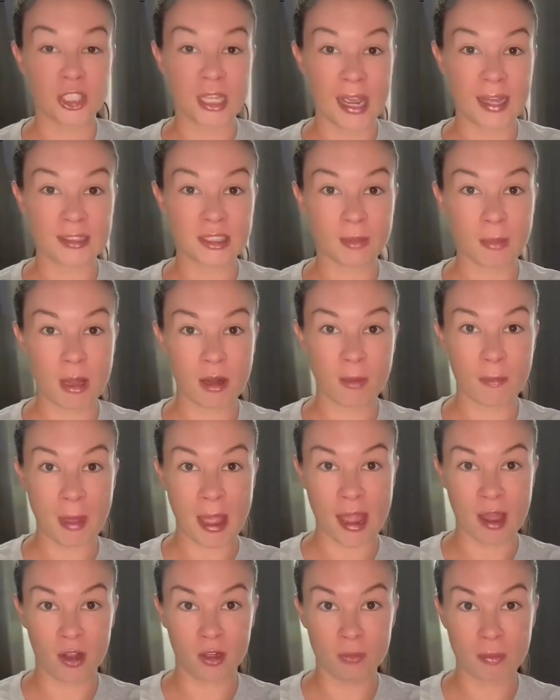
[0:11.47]
adds about a
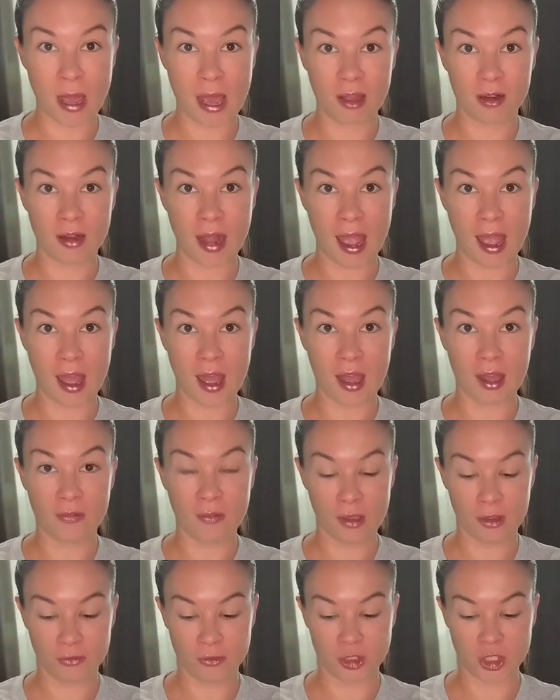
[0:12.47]
pound and a half
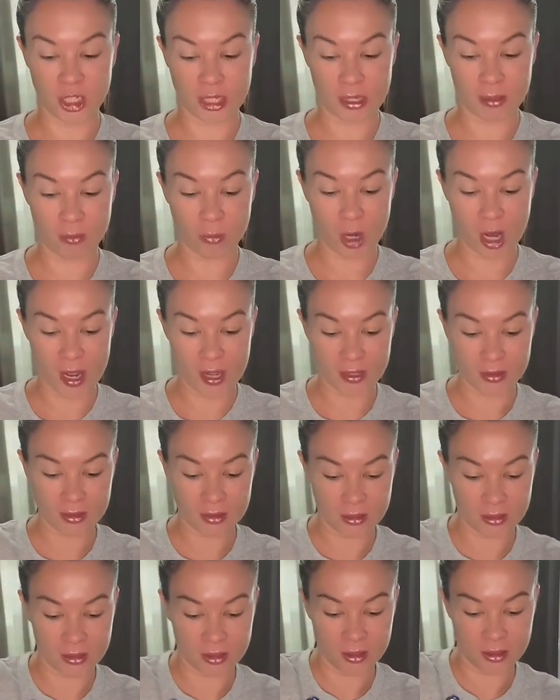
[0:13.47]
of chicken
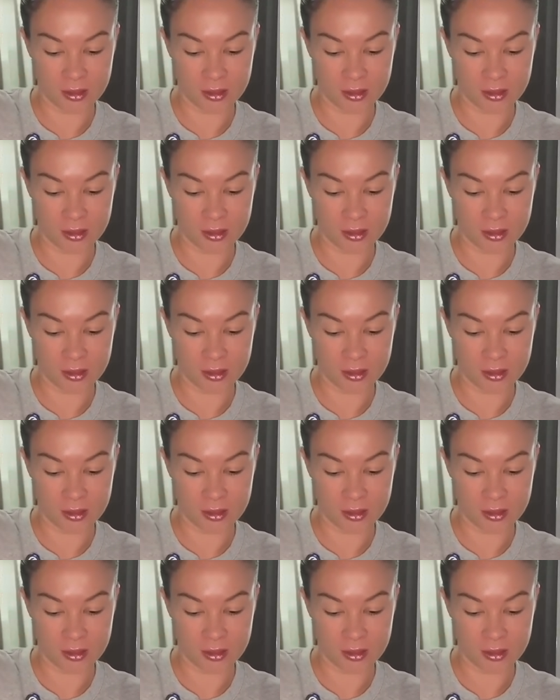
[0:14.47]
breast.